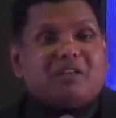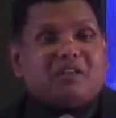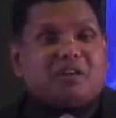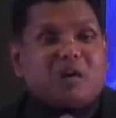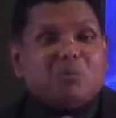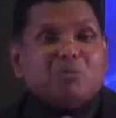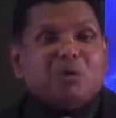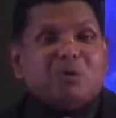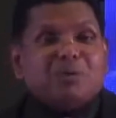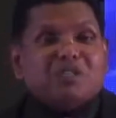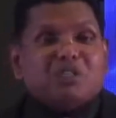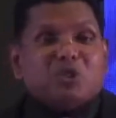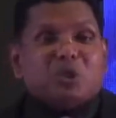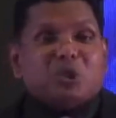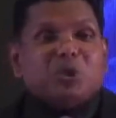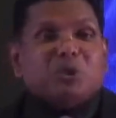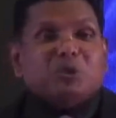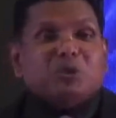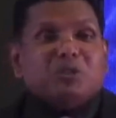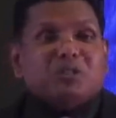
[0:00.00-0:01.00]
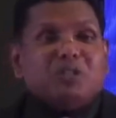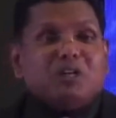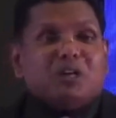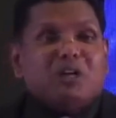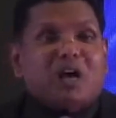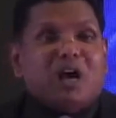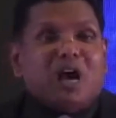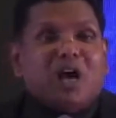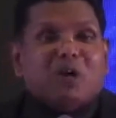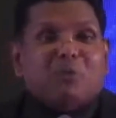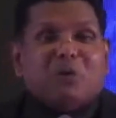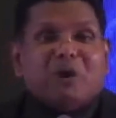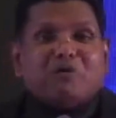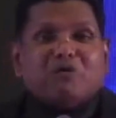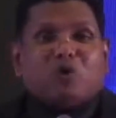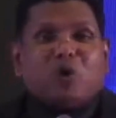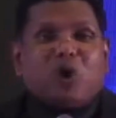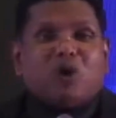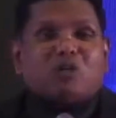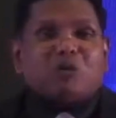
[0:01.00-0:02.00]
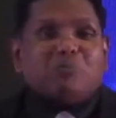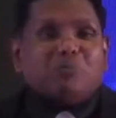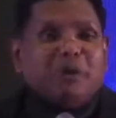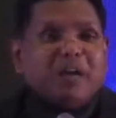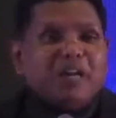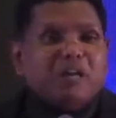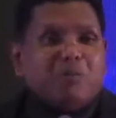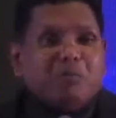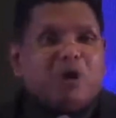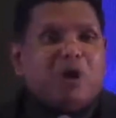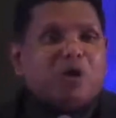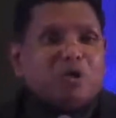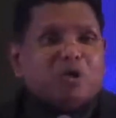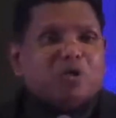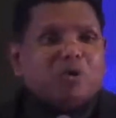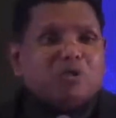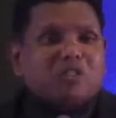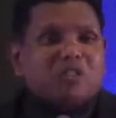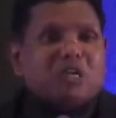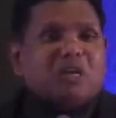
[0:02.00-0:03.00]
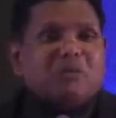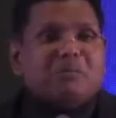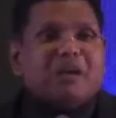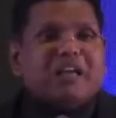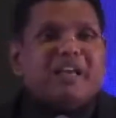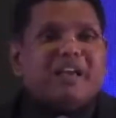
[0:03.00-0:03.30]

Come over soon, and we have got many modules and many